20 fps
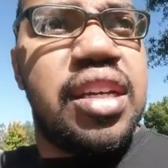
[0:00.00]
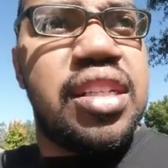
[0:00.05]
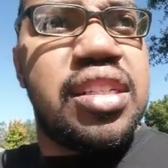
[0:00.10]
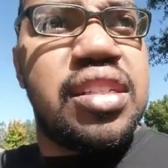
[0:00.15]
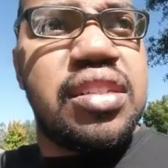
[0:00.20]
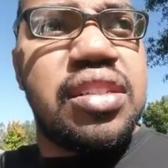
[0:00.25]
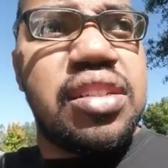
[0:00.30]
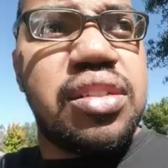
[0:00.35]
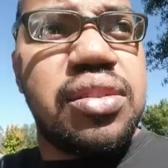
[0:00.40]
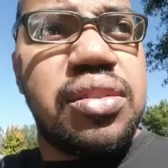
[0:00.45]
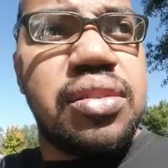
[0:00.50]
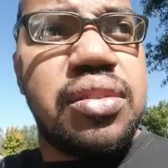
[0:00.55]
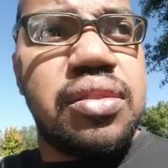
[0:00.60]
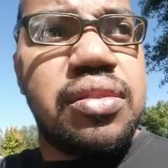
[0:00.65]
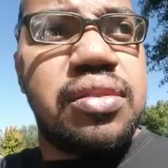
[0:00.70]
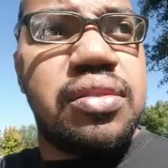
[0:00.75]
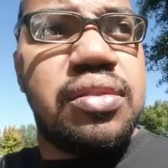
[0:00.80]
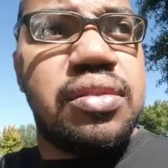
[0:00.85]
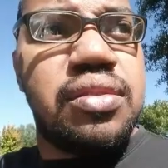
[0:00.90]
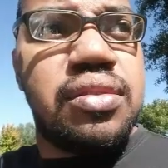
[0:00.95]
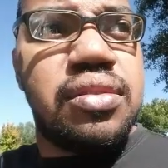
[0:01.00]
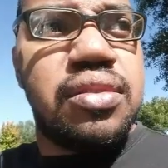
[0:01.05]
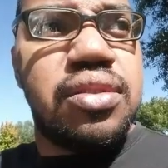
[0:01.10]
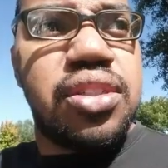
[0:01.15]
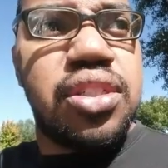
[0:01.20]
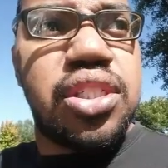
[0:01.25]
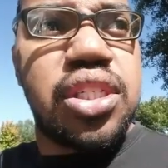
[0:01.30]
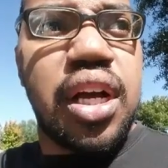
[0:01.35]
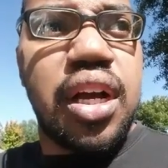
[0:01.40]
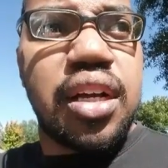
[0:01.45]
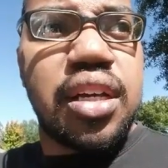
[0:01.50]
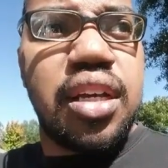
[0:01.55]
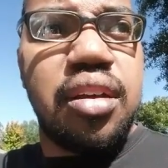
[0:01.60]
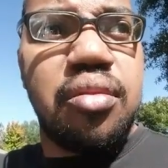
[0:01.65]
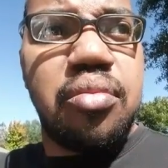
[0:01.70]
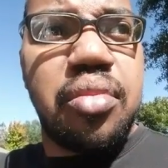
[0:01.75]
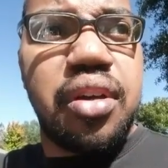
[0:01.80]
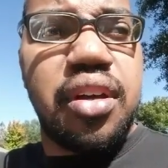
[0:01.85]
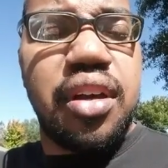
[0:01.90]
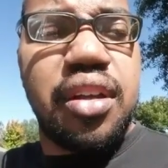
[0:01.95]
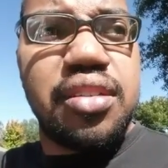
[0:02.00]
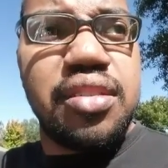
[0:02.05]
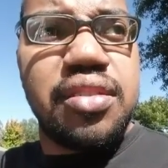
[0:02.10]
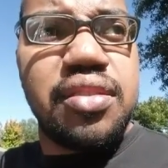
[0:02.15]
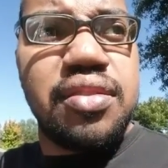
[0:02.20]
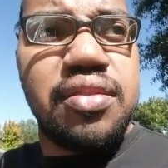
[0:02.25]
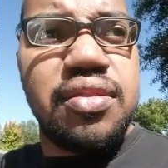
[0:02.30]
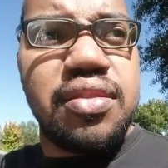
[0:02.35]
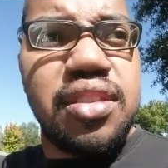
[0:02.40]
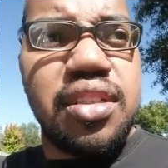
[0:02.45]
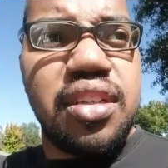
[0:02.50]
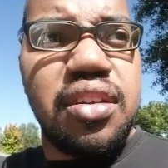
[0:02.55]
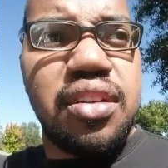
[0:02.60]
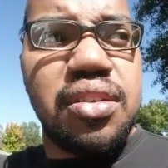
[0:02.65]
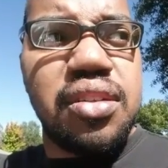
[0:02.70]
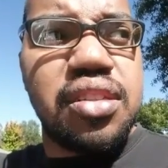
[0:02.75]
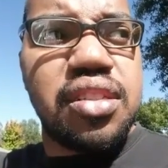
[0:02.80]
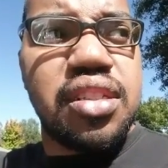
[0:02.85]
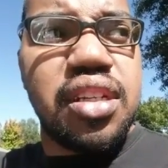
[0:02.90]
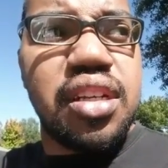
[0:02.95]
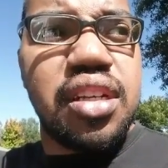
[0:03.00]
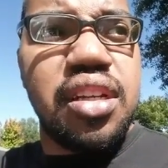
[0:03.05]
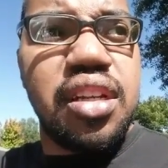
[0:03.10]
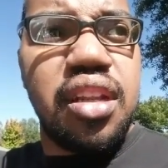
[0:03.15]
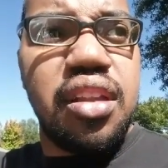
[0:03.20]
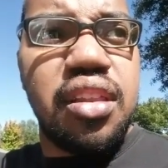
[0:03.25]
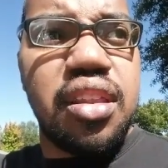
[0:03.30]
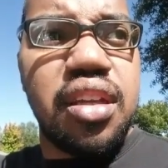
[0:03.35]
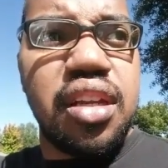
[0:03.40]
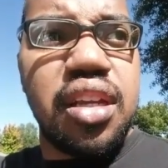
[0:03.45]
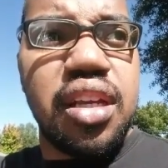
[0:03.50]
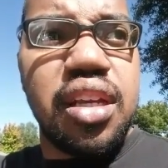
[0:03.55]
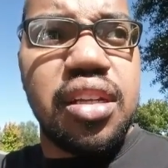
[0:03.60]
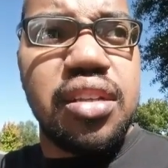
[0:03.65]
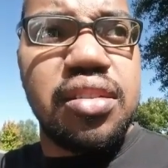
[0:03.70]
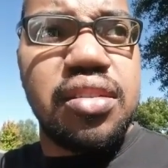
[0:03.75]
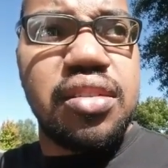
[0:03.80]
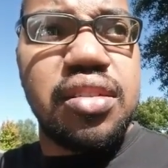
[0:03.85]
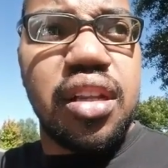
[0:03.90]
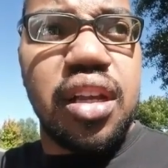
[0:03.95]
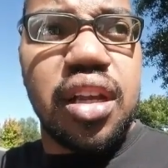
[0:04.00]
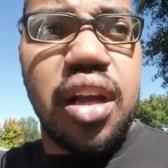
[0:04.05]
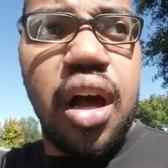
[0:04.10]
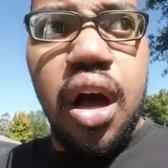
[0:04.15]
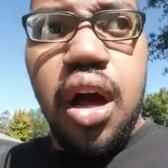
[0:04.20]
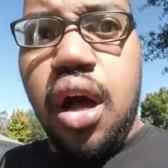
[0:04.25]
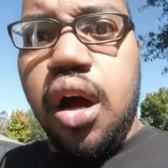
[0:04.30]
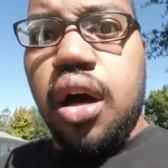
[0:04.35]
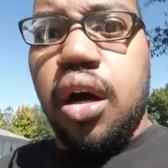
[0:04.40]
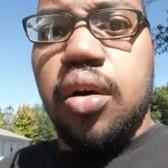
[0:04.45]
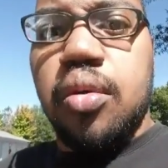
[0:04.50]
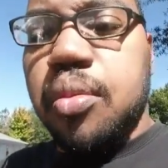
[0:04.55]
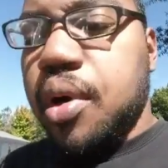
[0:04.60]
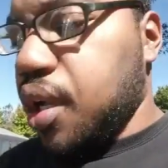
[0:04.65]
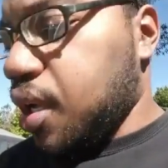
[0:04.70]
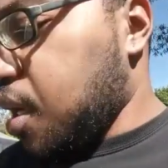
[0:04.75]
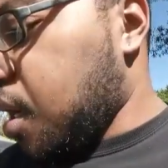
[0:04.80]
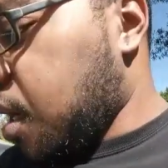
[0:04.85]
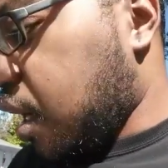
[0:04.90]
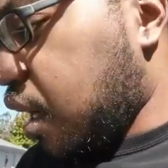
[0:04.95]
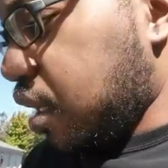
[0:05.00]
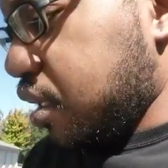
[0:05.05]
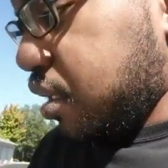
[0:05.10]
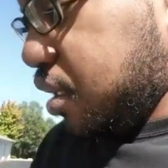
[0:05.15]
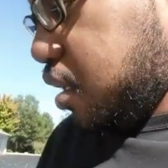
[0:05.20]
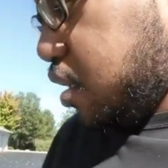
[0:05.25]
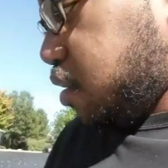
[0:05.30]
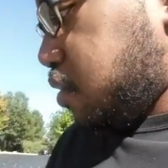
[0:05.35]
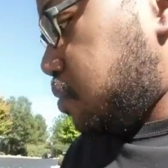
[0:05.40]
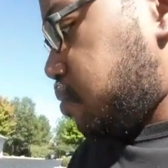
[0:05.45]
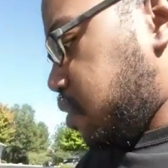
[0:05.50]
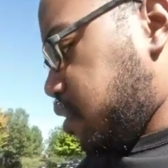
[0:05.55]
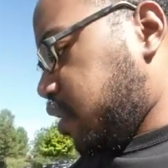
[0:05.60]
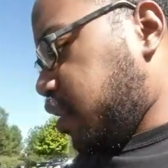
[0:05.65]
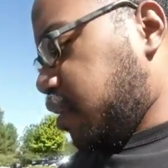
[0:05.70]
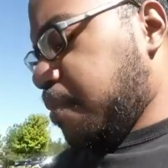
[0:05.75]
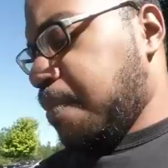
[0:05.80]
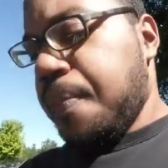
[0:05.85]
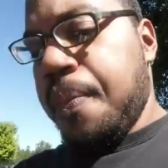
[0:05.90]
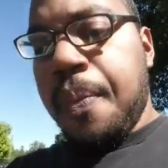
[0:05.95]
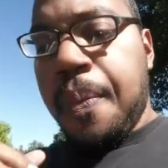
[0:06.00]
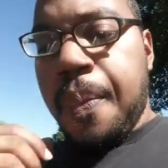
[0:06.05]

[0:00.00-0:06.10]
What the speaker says: it's a little shocking, but you know, it's not anything that's like, oh my god, you know. But